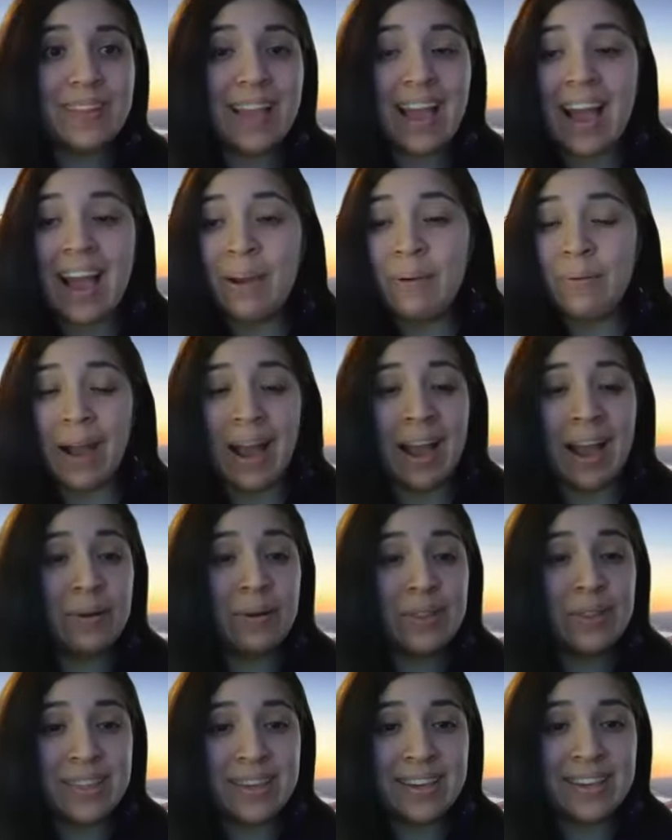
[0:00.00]
I
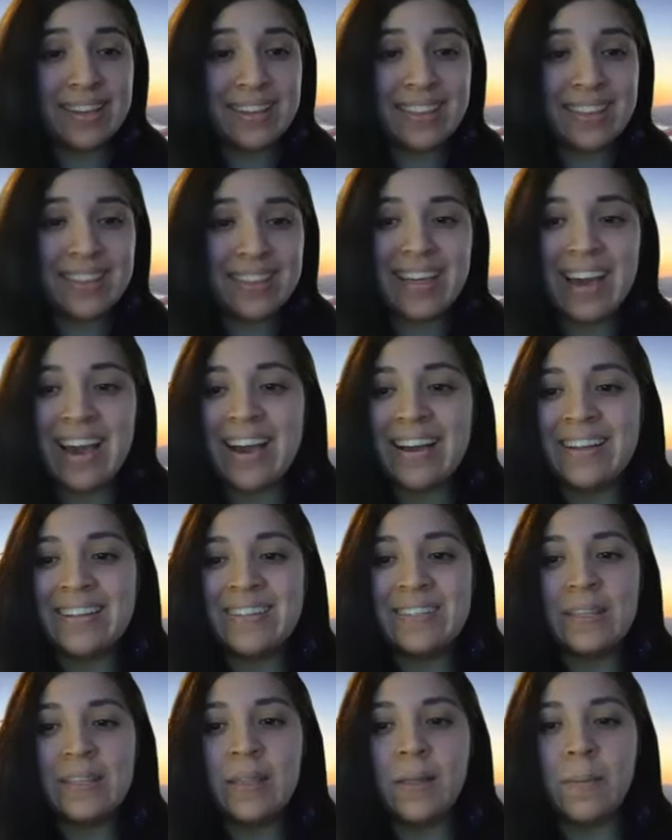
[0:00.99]
would think
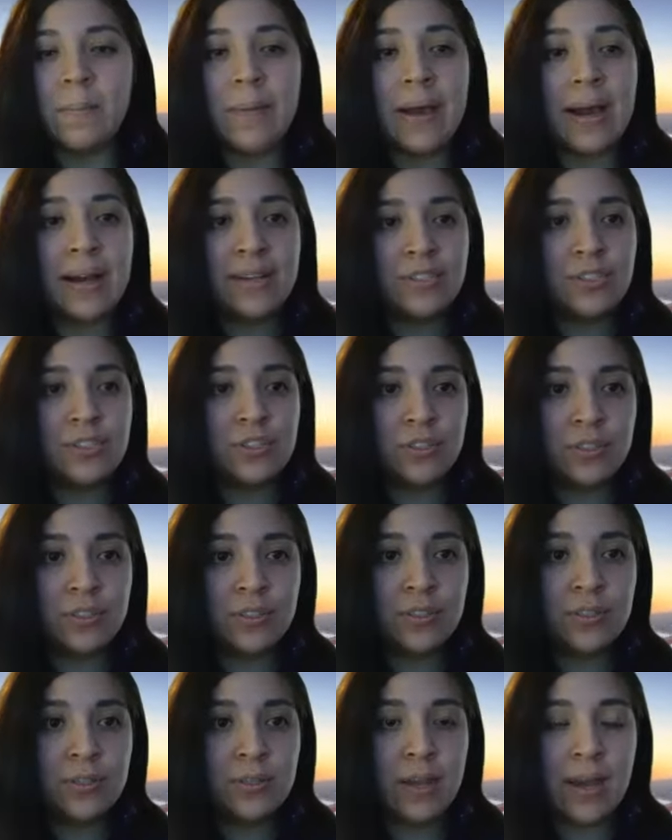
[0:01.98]
that the
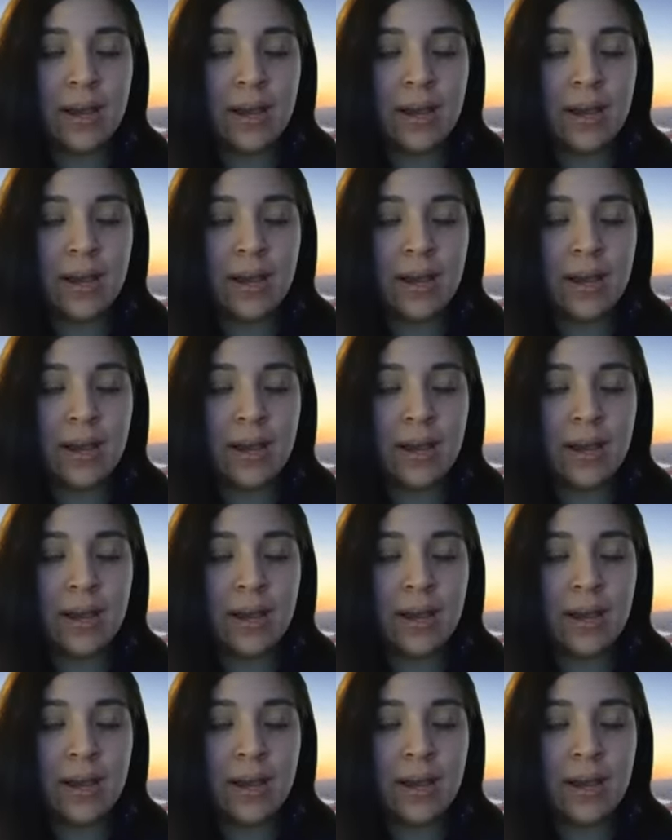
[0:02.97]
master's,